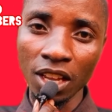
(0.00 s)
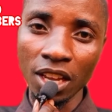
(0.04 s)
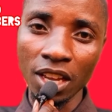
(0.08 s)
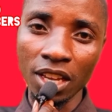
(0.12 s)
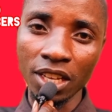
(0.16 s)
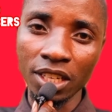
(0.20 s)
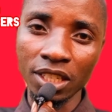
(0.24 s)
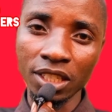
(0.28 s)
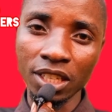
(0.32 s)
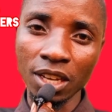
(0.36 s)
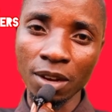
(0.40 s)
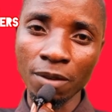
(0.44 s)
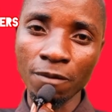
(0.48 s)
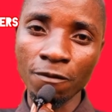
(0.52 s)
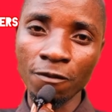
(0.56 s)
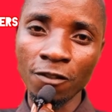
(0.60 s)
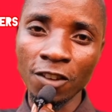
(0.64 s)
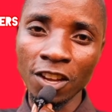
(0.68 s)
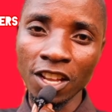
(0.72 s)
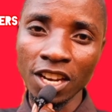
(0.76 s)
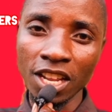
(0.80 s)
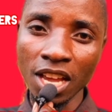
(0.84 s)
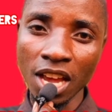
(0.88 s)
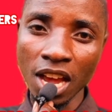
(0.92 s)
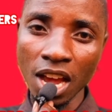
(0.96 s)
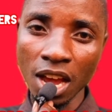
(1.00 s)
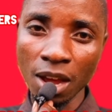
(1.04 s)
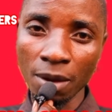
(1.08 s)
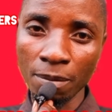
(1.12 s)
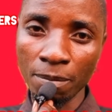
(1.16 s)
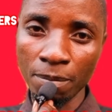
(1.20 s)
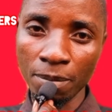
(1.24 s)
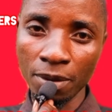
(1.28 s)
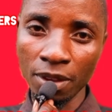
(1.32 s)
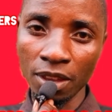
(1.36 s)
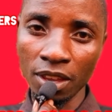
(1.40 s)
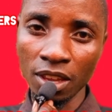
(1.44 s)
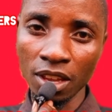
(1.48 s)
and I'm very
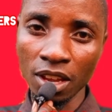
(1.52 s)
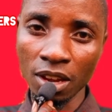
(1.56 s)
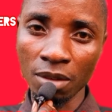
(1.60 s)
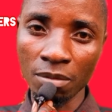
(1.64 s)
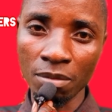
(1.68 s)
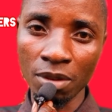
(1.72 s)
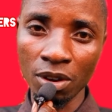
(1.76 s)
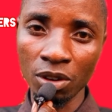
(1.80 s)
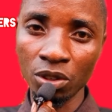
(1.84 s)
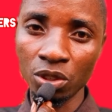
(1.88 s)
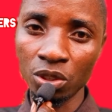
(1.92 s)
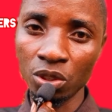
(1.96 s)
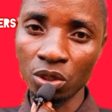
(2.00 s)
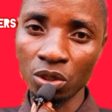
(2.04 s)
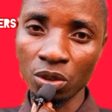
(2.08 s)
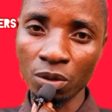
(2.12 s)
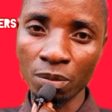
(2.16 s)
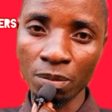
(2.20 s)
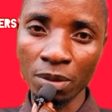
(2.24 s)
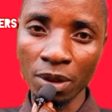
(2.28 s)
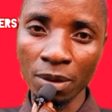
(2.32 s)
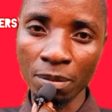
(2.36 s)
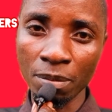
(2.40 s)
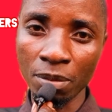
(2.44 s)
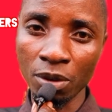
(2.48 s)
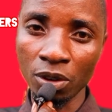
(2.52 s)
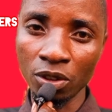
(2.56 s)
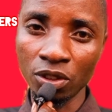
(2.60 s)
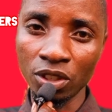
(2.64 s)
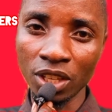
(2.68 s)
happy about you people.